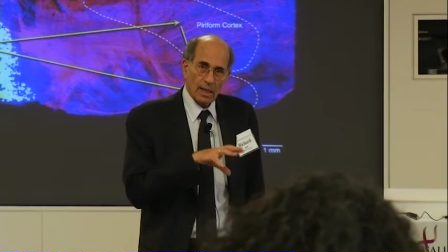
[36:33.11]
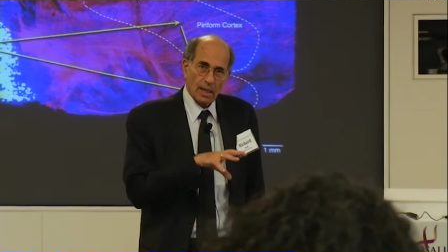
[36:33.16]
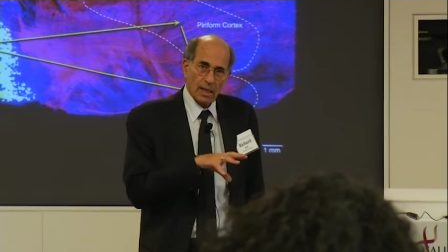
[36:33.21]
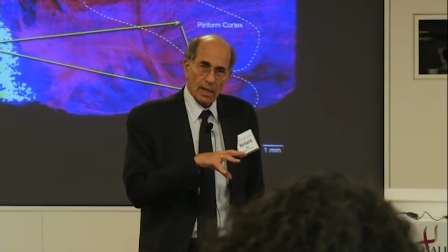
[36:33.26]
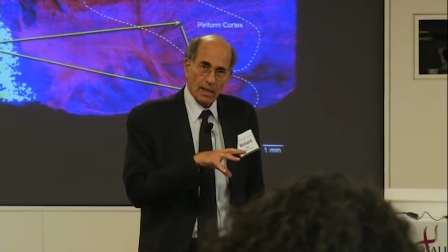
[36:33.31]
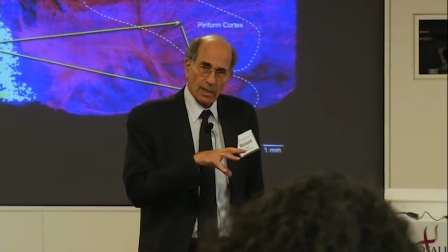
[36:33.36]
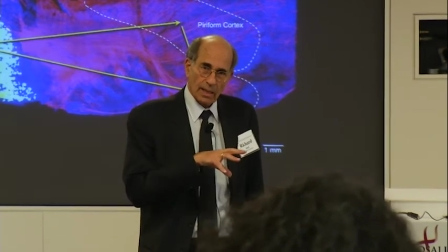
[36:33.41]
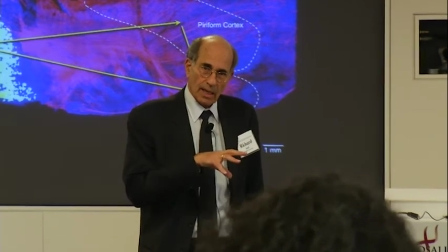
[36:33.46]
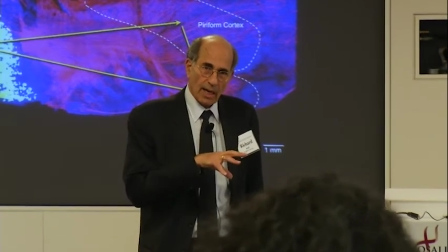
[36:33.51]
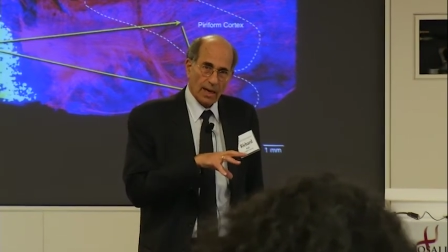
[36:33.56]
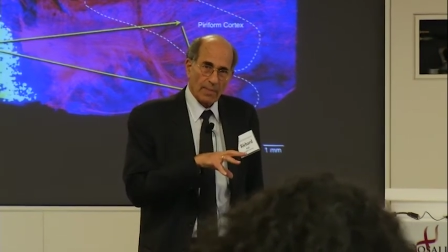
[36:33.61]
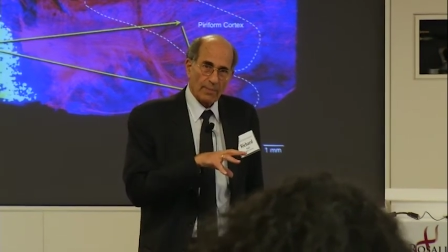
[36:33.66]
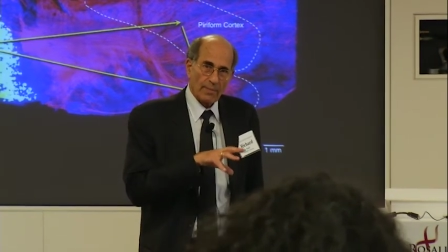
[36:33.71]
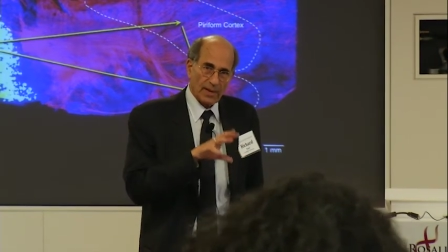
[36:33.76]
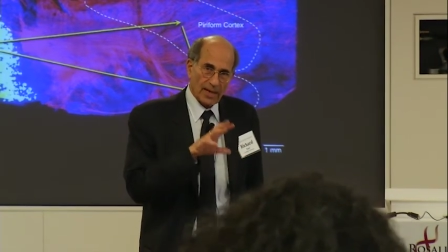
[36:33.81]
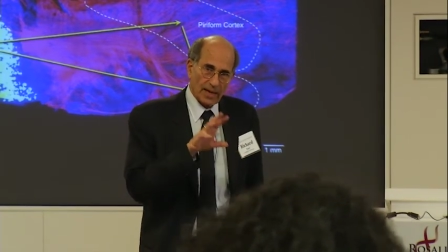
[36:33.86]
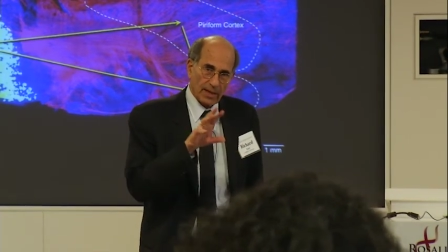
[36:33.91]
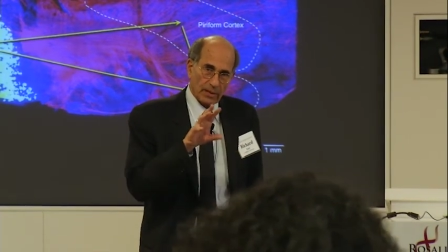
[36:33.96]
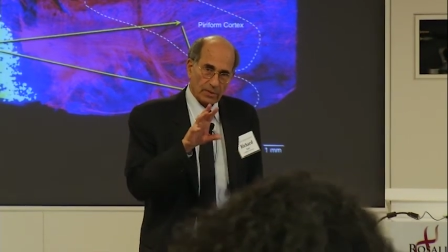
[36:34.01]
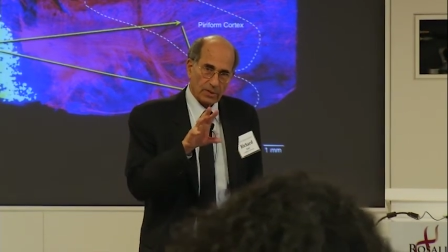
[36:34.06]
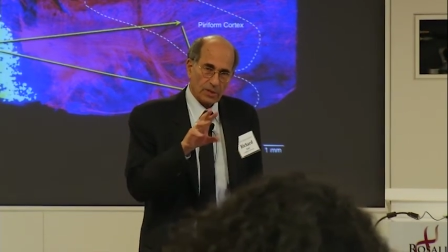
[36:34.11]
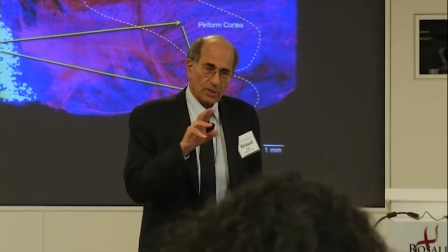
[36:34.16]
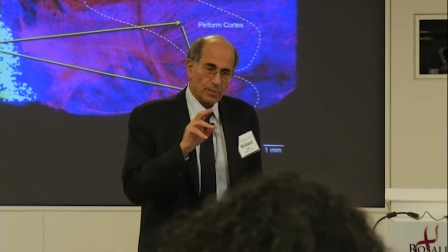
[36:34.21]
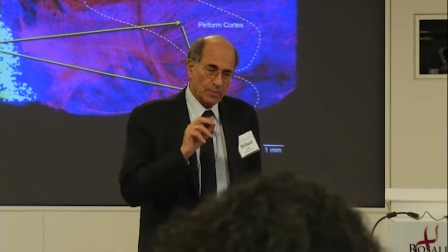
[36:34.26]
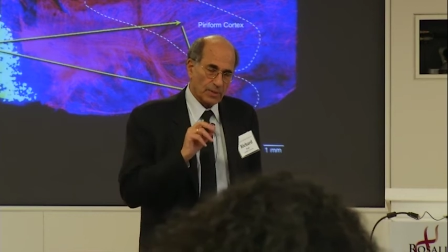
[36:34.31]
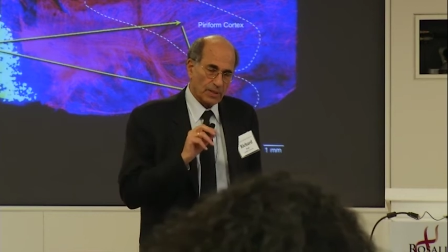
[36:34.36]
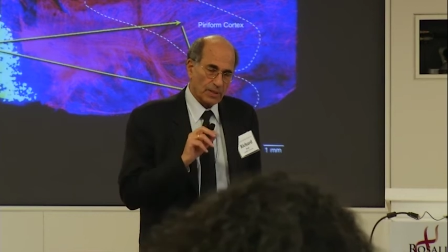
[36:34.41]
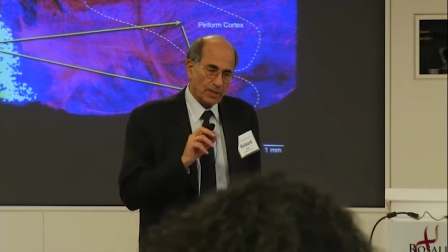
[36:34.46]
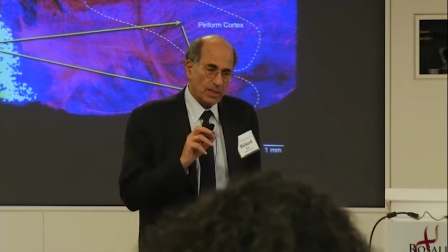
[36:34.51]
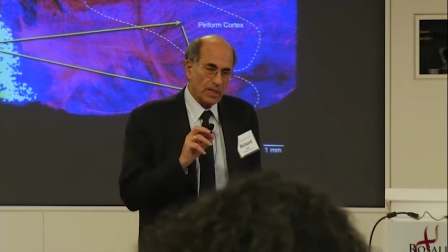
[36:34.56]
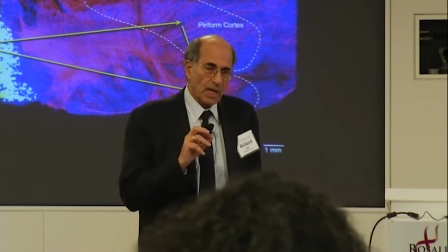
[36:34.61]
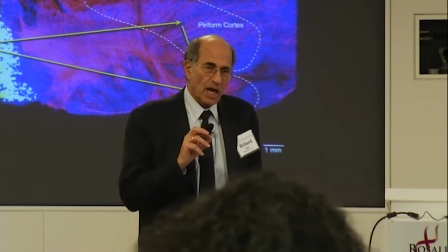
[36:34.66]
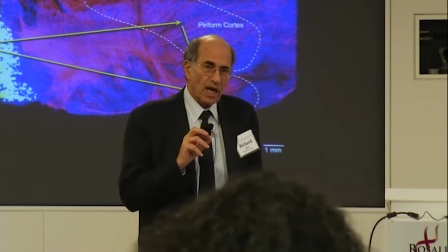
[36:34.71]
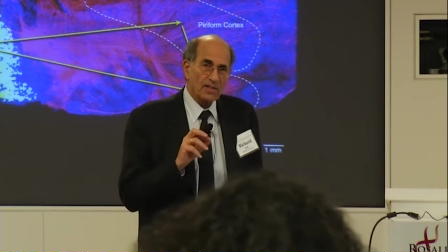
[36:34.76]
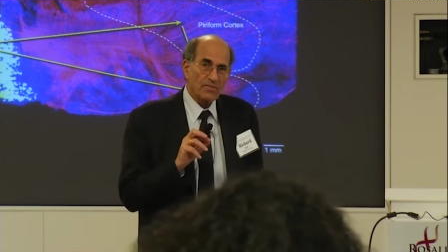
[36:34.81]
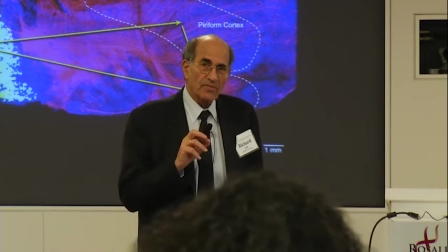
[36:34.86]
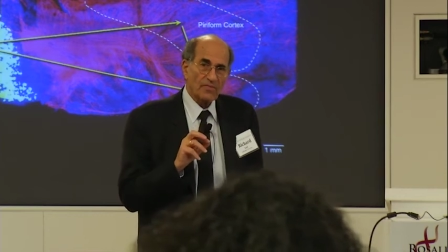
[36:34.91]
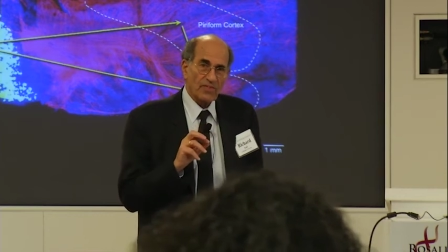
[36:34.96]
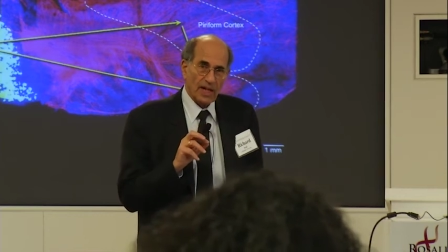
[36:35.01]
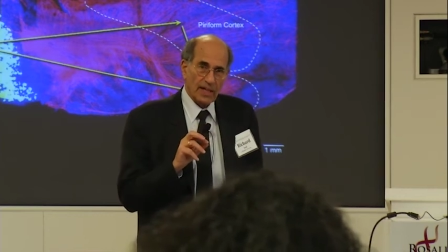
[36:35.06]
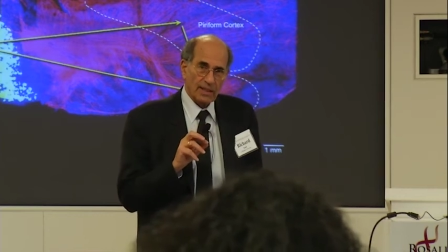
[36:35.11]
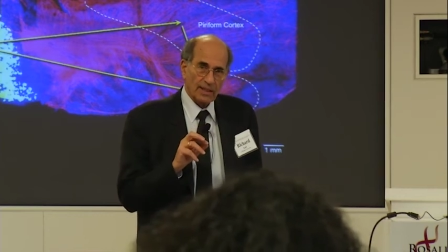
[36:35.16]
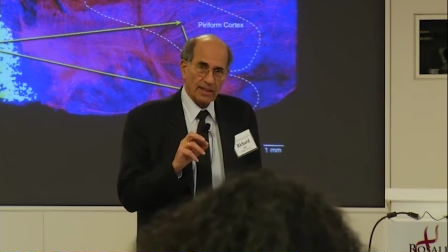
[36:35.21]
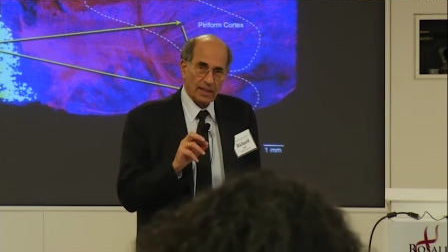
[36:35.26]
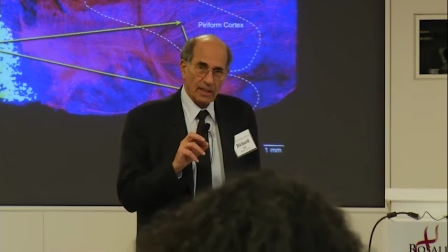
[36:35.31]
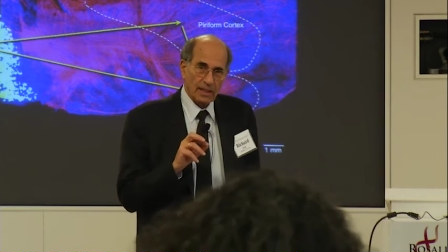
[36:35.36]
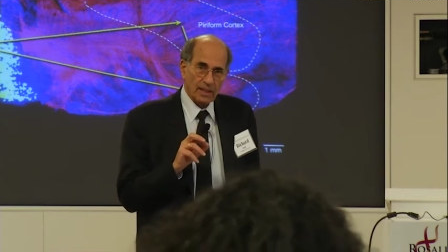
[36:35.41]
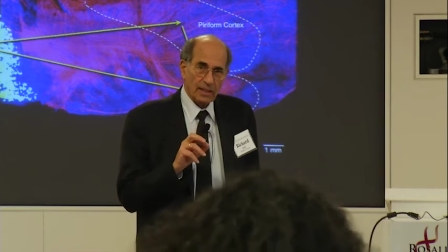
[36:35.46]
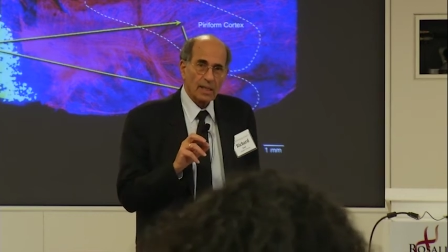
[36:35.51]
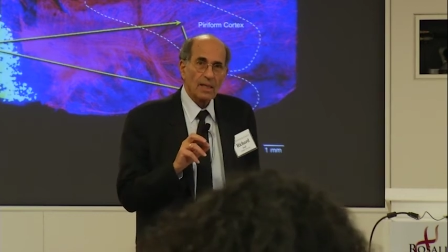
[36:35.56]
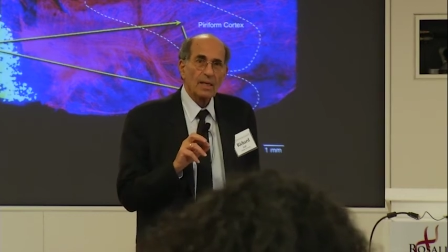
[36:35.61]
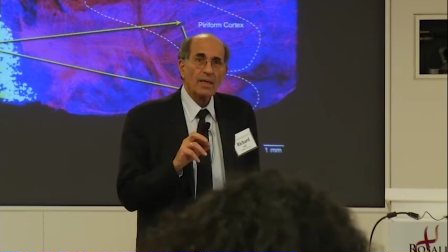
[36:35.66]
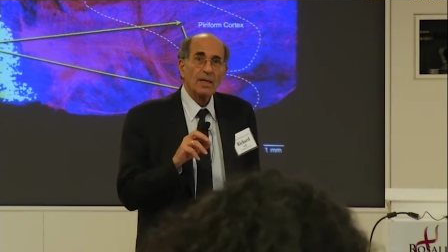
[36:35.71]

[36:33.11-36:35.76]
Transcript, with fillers: uh, compounds, but non-volatile